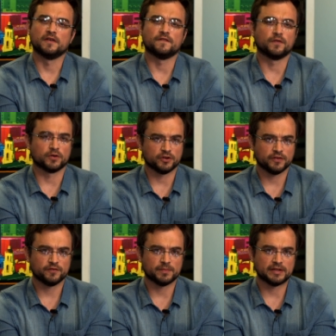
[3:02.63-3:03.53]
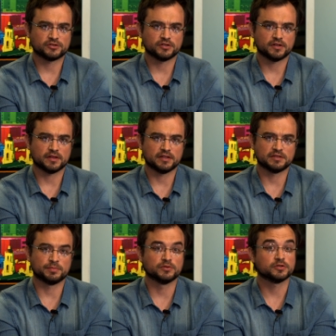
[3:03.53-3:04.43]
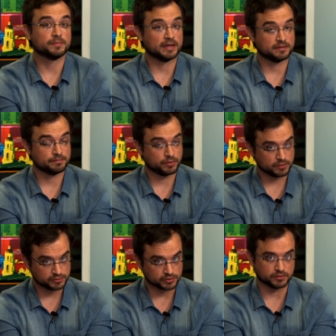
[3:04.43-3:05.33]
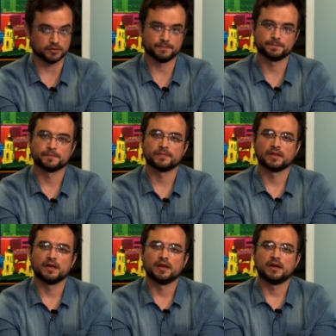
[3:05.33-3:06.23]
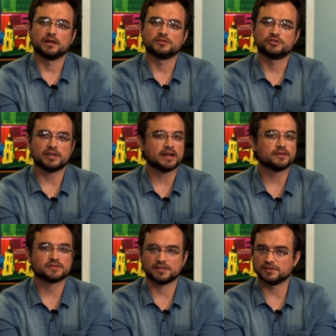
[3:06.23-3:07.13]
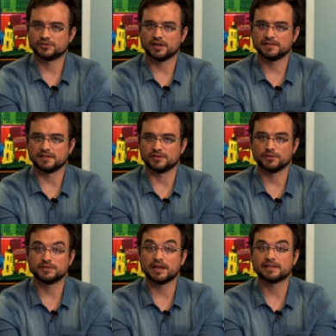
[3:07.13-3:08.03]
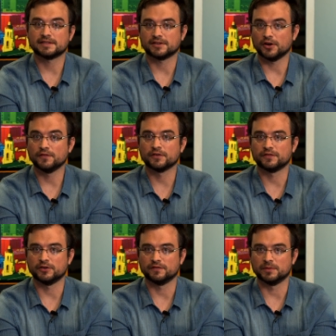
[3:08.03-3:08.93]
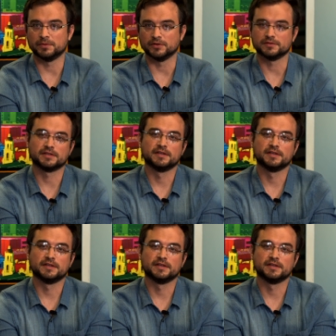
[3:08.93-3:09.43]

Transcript: For your information, these boots are made in Portugal. Check out Sunshine's enthusiastic overview of the boot.